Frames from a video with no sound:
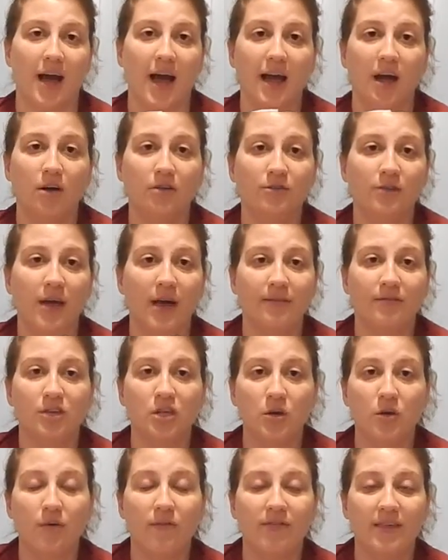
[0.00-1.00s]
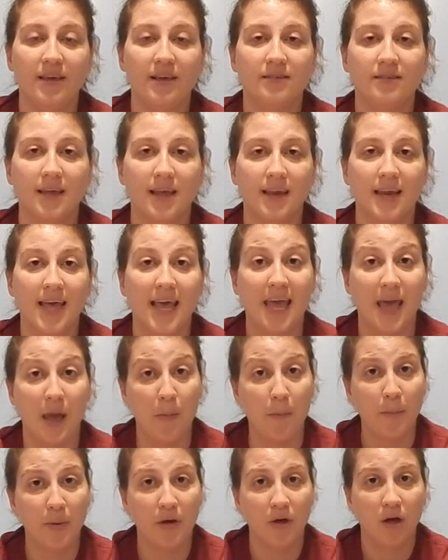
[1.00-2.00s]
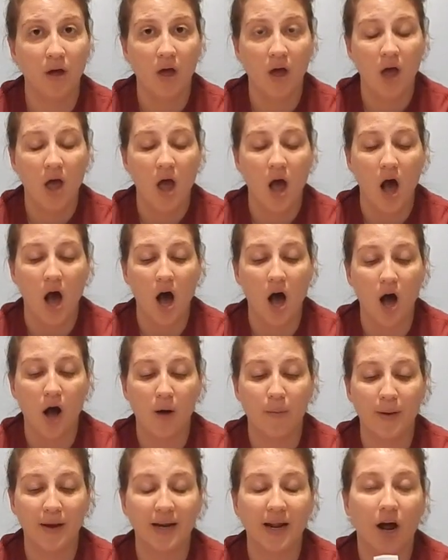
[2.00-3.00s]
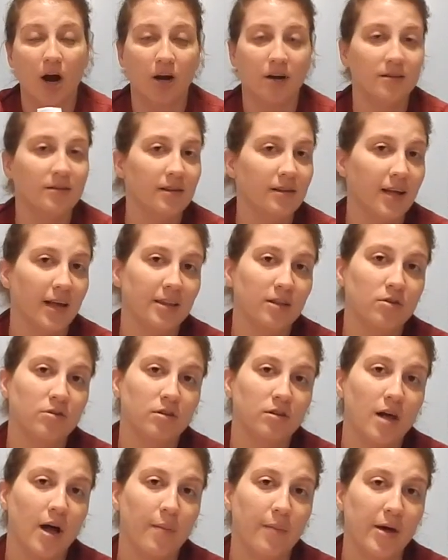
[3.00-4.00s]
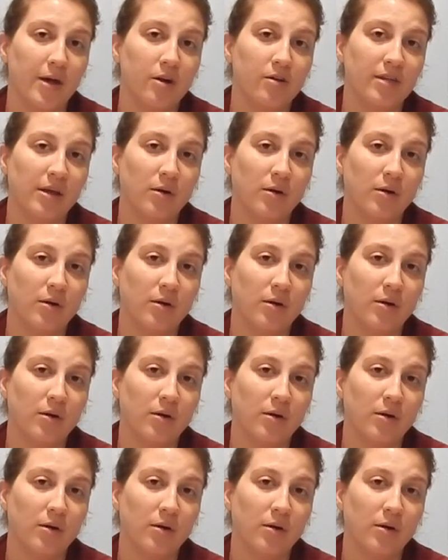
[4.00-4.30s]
I also have 2 of these in hemp, and I honestly like those a lot better.